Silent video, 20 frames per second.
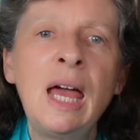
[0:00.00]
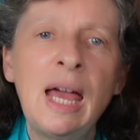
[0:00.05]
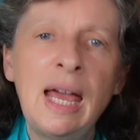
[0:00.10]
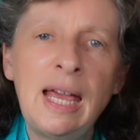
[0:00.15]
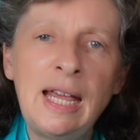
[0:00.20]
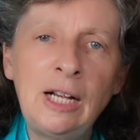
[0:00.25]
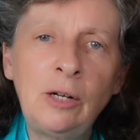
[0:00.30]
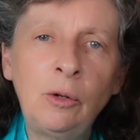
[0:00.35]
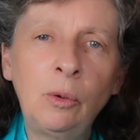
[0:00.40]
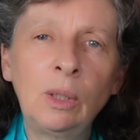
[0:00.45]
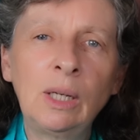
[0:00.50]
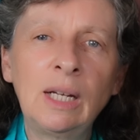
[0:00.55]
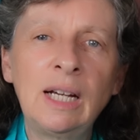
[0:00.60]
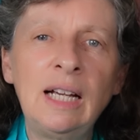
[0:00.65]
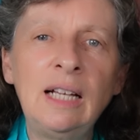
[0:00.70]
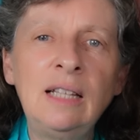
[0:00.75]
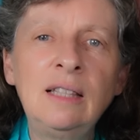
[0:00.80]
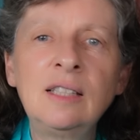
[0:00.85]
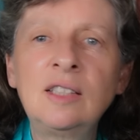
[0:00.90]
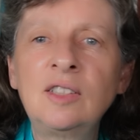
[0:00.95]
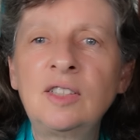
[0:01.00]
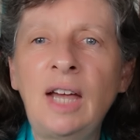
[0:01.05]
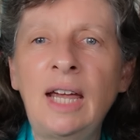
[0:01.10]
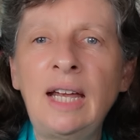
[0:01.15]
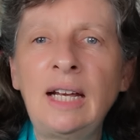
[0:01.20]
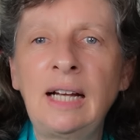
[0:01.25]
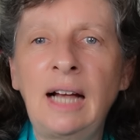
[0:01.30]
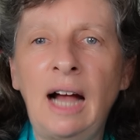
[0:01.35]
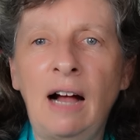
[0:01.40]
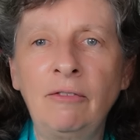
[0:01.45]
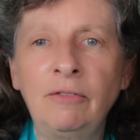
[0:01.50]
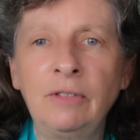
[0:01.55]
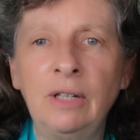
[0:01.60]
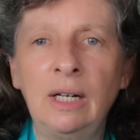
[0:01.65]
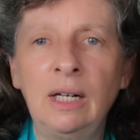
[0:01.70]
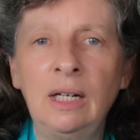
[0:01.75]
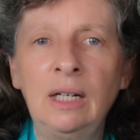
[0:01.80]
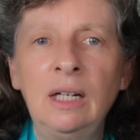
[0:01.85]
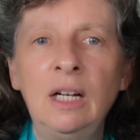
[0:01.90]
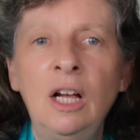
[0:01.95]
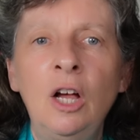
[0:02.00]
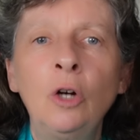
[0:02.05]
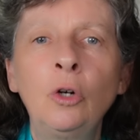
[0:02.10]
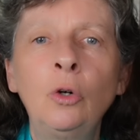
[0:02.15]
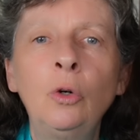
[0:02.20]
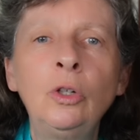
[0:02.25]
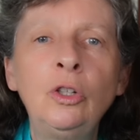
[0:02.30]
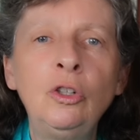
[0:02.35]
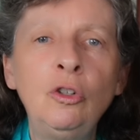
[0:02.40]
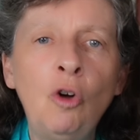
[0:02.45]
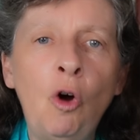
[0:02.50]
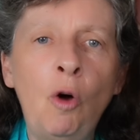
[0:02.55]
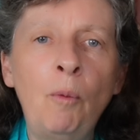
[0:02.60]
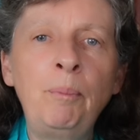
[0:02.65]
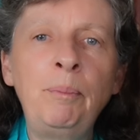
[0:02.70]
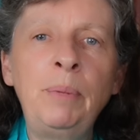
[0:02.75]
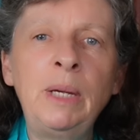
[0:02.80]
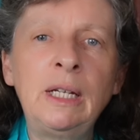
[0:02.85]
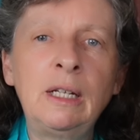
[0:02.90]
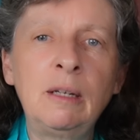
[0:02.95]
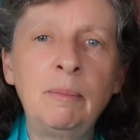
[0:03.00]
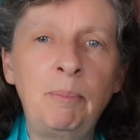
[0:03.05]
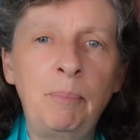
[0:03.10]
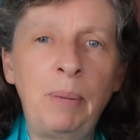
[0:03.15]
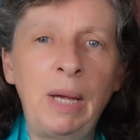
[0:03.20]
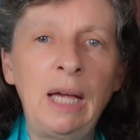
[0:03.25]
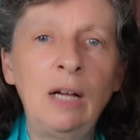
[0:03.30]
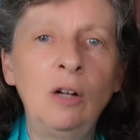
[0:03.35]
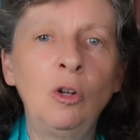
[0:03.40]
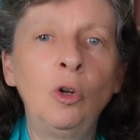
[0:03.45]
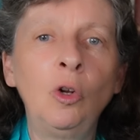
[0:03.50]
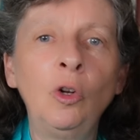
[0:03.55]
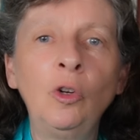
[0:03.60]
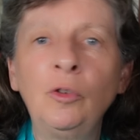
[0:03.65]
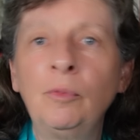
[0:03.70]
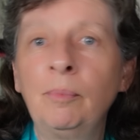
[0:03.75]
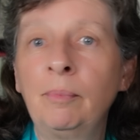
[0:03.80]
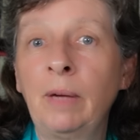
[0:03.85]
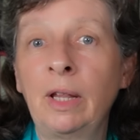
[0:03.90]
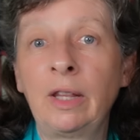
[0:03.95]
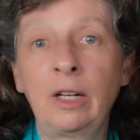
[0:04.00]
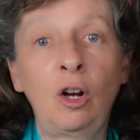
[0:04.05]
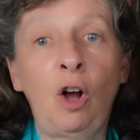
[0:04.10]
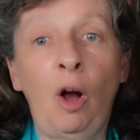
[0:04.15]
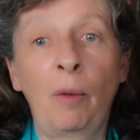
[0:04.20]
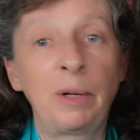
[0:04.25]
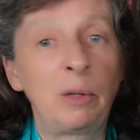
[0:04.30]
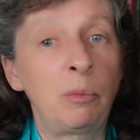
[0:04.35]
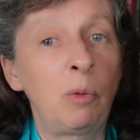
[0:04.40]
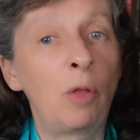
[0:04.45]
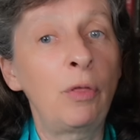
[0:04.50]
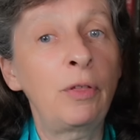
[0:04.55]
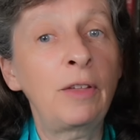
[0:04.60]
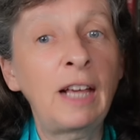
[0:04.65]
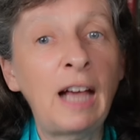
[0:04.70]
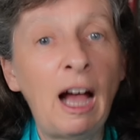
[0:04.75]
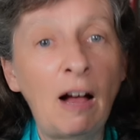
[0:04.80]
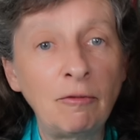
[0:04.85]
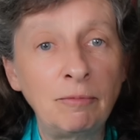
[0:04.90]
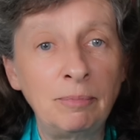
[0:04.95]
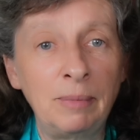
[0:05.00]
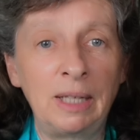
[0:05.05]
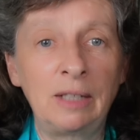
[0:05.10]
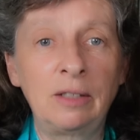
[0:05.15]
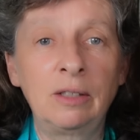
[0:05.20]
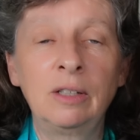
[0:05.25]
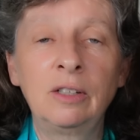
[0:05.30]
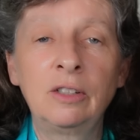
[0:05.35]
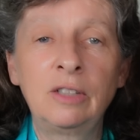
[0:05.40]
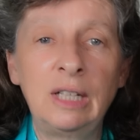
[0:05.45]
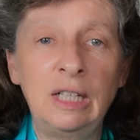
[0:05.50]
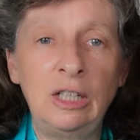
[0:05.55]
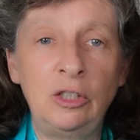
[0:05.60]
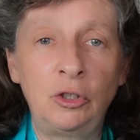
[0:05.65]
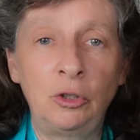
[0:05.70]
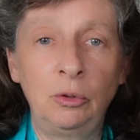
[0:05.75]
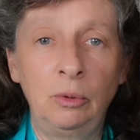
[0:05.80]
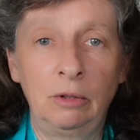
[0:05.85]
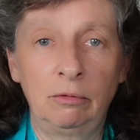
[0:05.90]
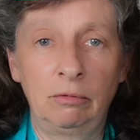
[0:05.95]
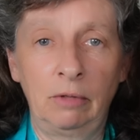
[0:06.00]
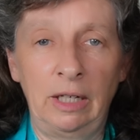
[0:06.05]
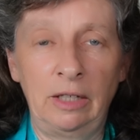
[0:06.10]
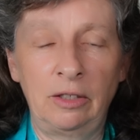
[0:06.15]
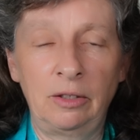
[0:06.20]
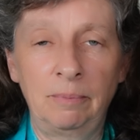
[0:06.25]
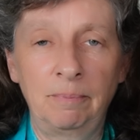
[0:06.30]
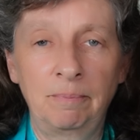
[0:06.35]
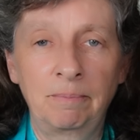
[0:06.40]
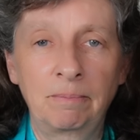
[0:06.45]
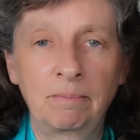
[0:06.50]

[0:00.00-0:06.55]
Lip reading: Equally, the state governor could not be compelled by the Commonwealth government to issue a writ.